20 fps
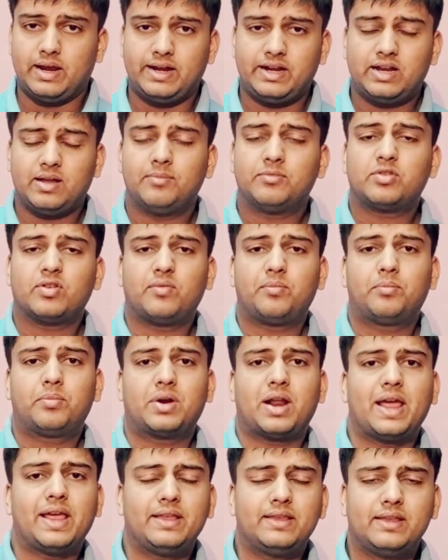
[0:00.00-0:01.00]
in terms of
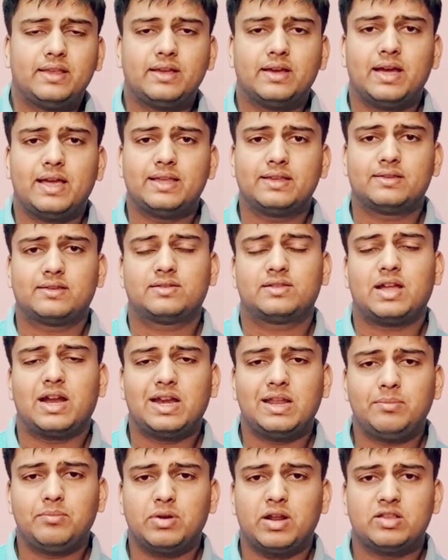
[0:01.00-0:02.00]
pricing, guys,
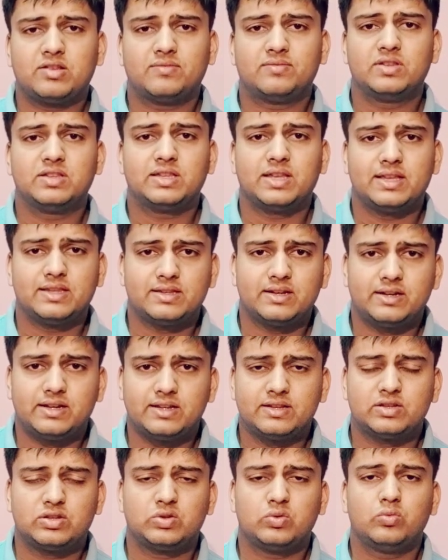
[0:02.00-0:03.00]
starting price of this handset
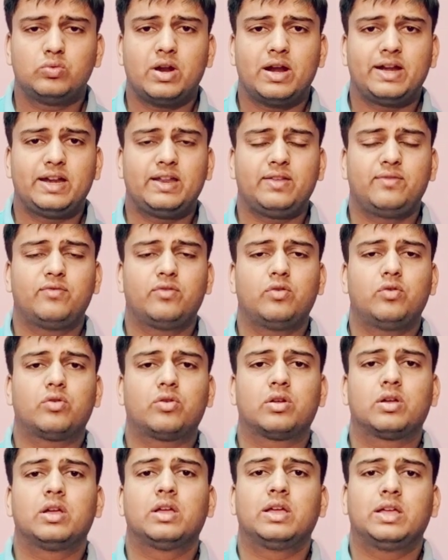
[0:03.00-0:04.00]
is
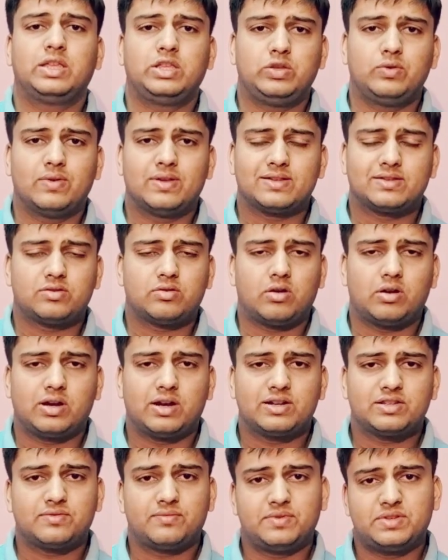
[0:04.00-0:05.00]
$294
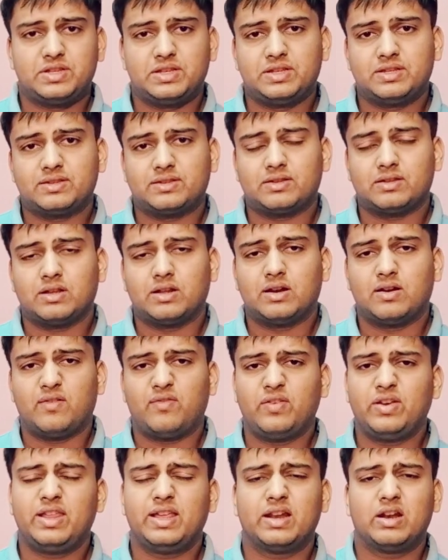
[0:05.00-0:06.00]
US, which is
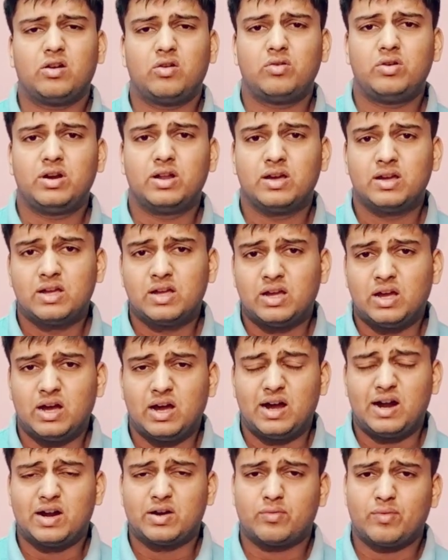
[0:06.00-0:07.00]
roughly around
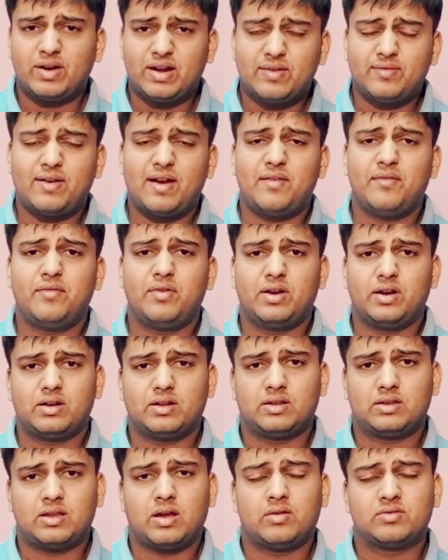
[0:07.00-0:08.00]

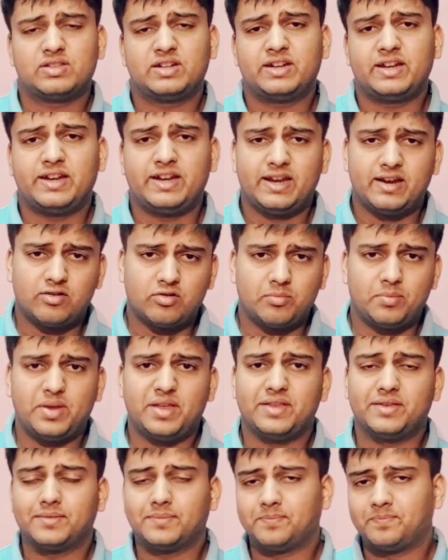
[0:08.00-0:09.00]
25,000 Indian
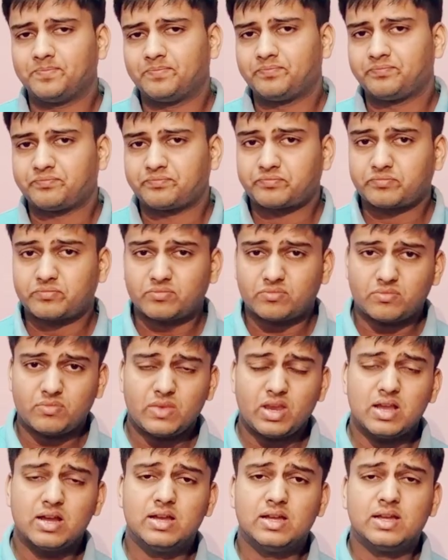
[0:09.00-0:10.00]
rupees.
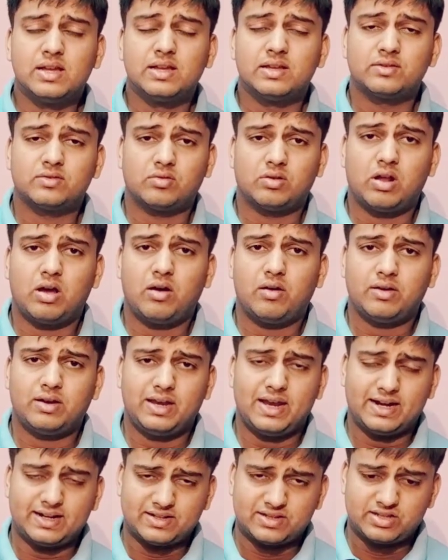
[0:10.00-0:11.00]
So now
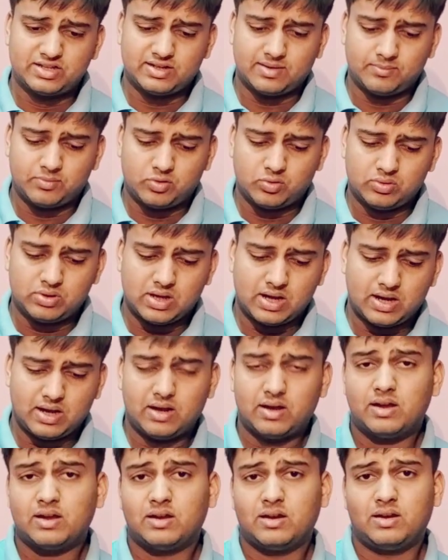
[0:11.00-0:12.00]
let's jump to
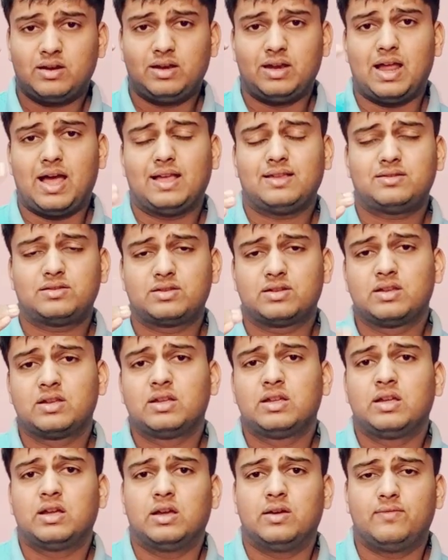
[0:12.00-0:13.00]
the last,
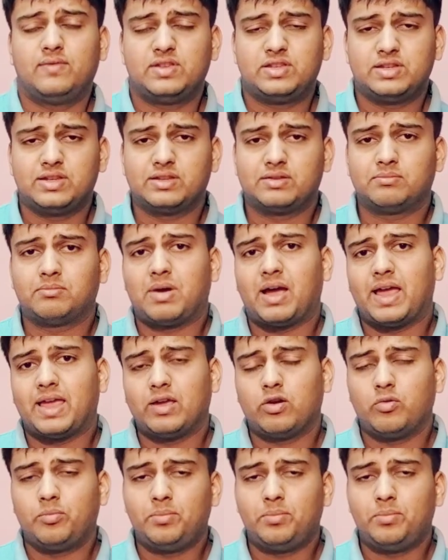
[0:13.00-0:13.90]
which is my